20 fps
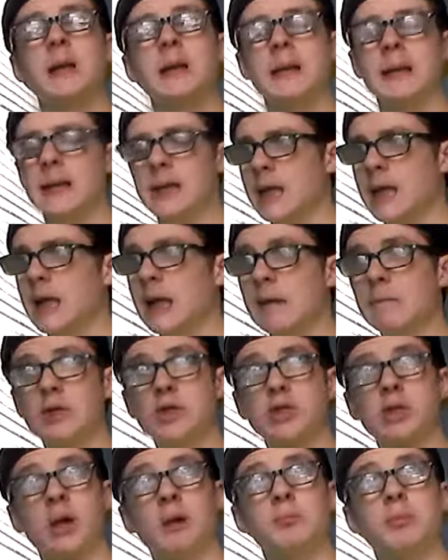He did have a
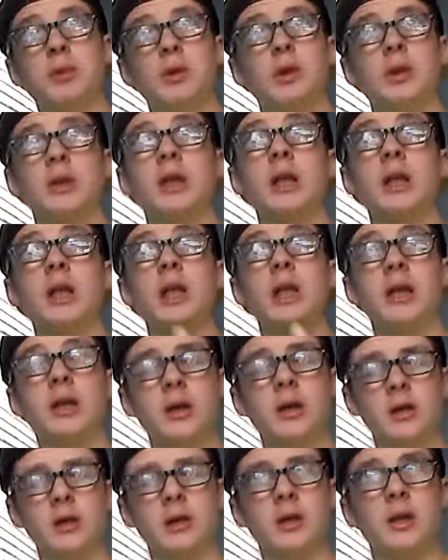jumper. He
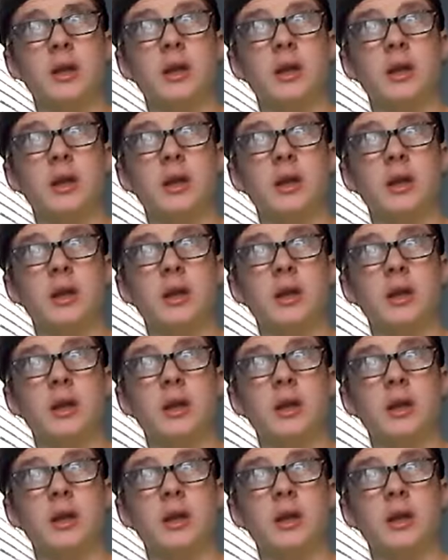could